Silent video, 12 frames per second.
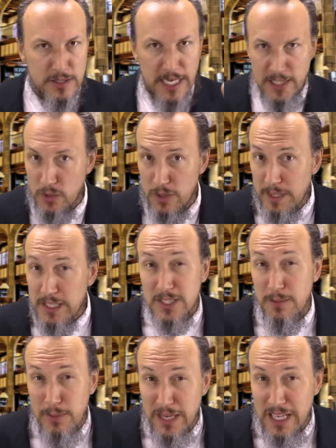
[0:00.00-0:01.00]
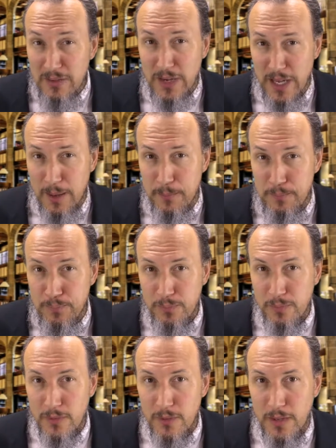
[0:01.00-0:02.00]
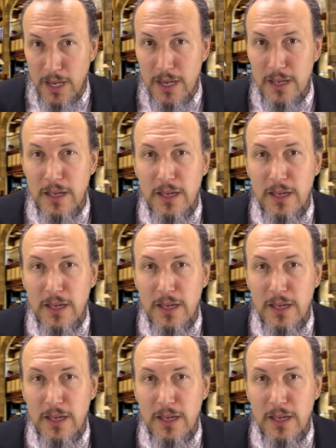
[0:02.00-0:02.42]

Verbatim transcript: That's what it means to believe in him, okay?